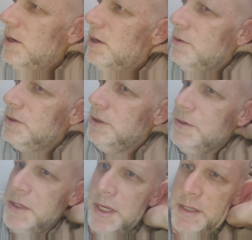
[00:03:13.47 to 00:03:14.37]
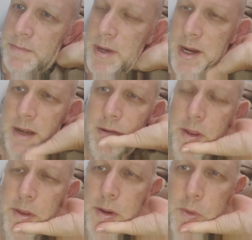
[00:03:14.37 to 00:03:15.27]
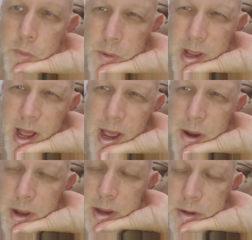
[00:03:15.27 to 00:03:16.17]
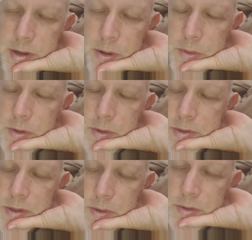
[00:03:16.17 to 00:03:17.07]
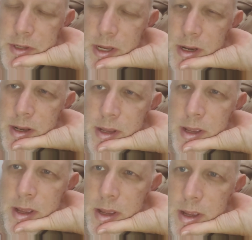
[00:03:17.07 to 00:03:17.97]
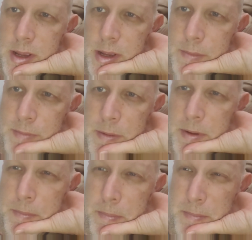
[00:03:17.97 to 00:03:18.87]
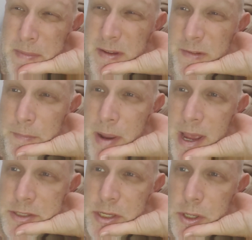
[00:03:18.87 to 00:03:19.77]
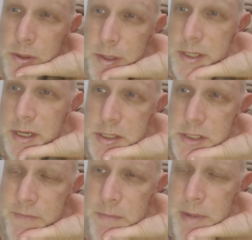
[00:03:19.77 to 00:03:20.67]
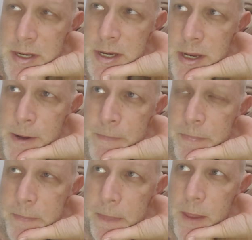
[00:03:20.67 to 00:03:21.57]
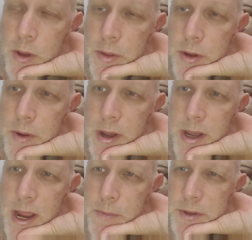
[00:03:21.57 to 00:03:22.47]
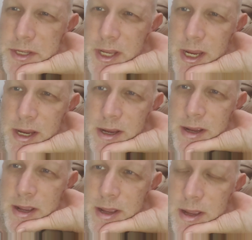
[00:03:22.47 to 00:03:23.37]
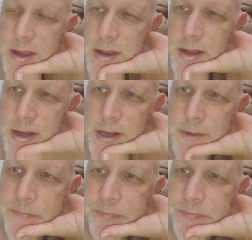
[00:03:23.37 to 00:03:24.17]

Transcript: losing his mind. Although who's in maybe even past the early stages of dementia. Although I would say that,